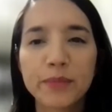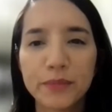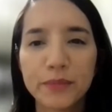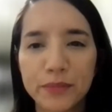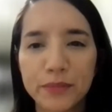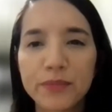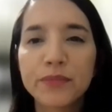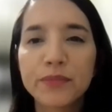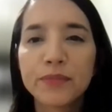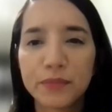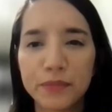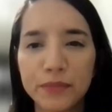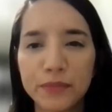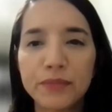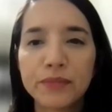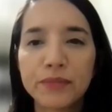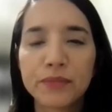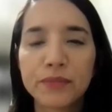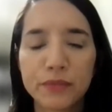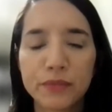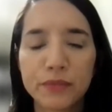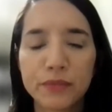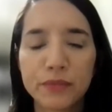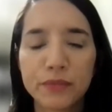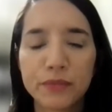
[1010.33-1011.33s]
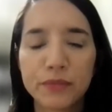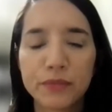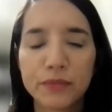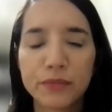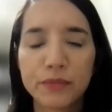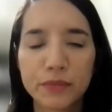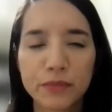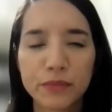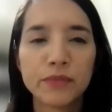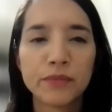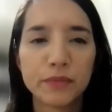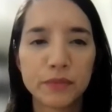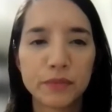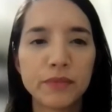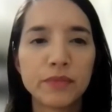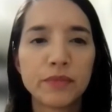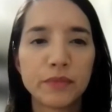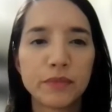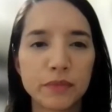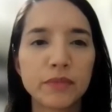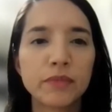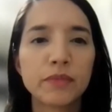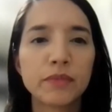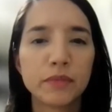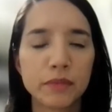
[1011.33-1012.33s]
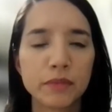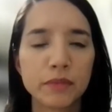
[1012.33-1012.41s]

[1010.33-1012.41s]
abattoir is also certified halal,